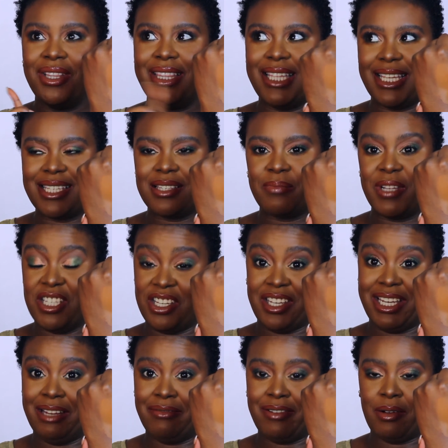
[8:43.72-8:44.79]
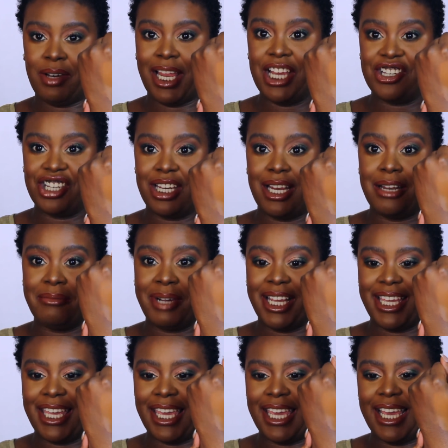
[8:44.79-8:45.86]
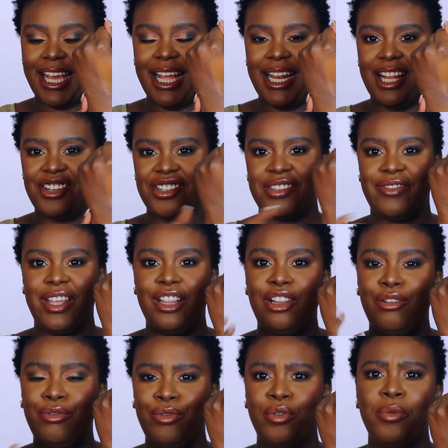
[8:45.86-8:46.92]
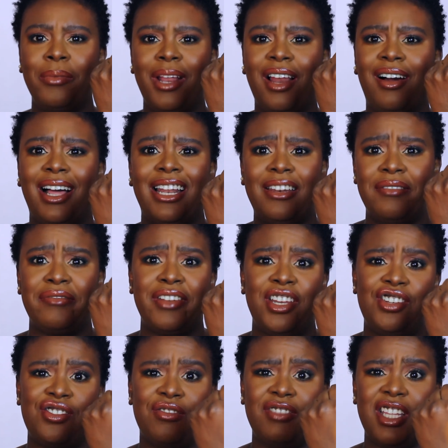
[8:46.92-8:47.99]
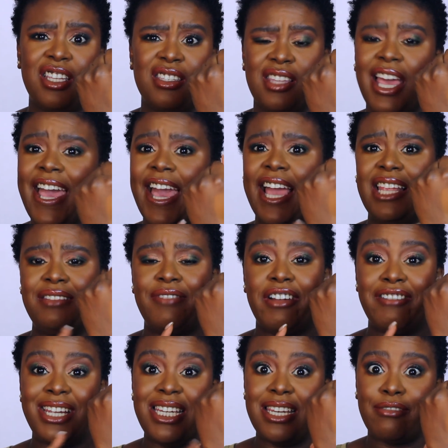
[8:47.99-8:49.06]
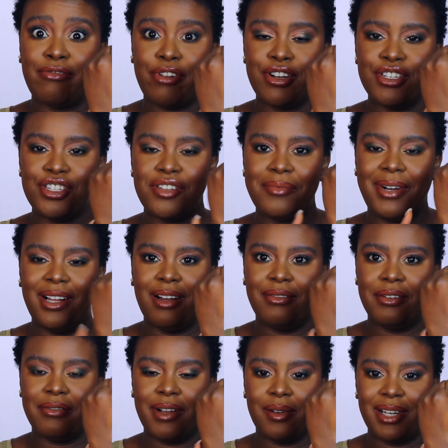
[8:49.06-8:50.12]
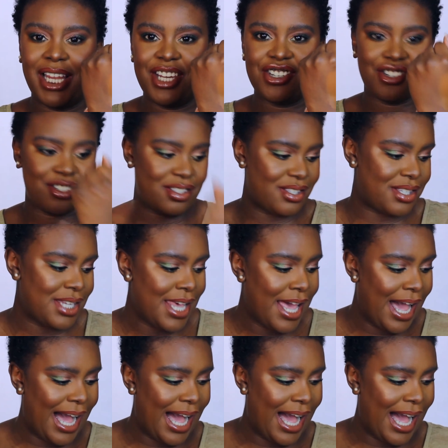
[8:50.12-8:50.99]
this particular foundation in my kit, and I just think the formula and the finish of this is very different to my other foundations.